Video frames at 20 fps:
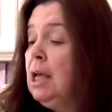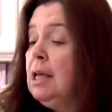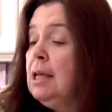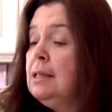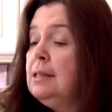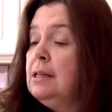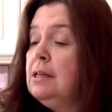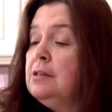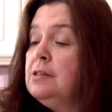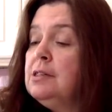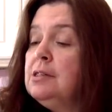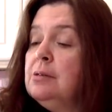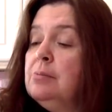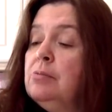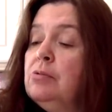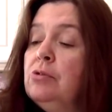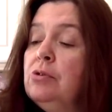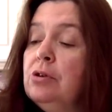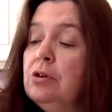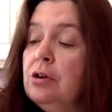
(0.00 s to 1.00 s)
Now, some
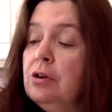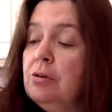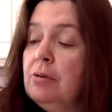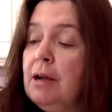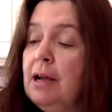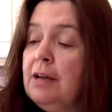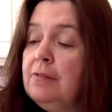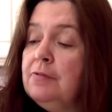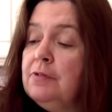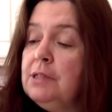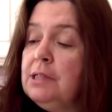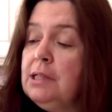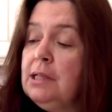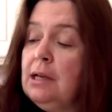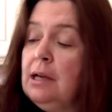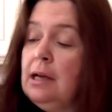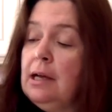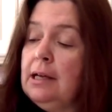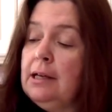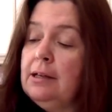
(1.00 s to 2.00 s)
more crafty
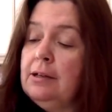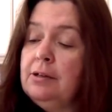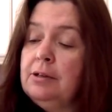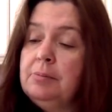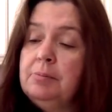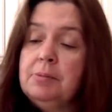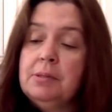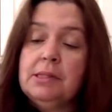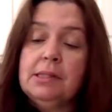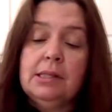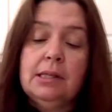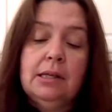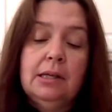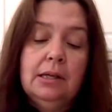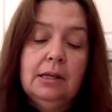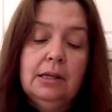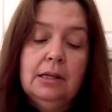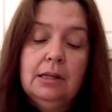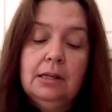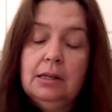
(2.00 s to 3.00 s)
items.
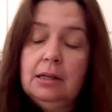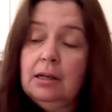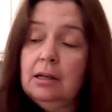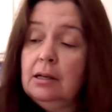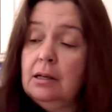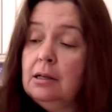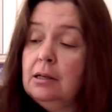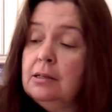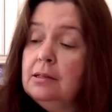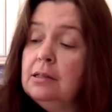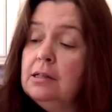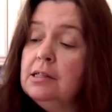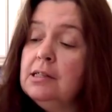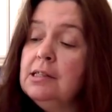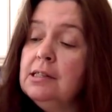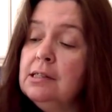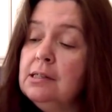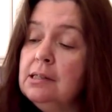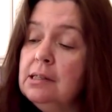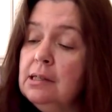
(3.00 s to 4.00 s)

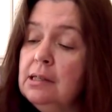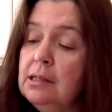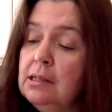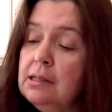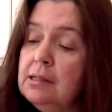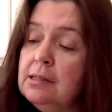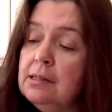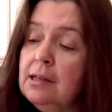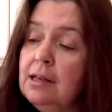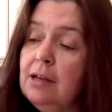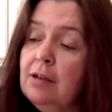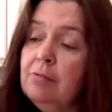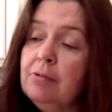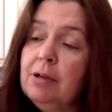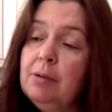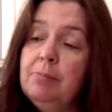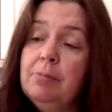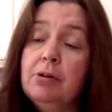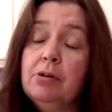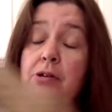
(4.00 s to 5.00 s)
This is a
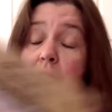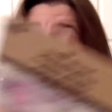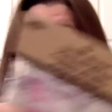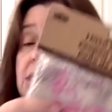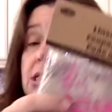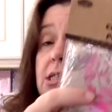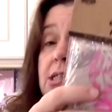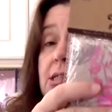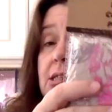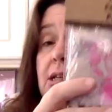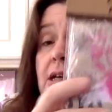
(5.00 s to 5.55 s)
repurchase.